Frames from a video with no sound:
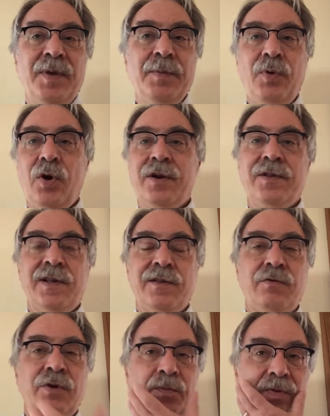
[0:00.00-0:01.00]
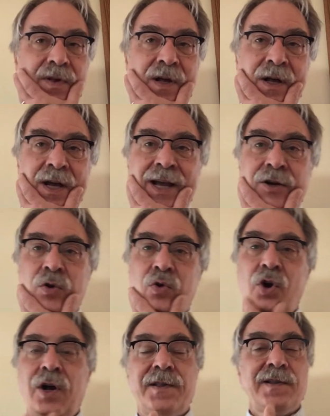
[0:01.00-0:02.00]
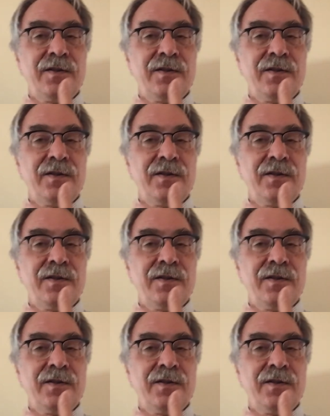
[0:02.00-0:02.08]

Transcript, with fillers: be part of these groups uh, at no cost.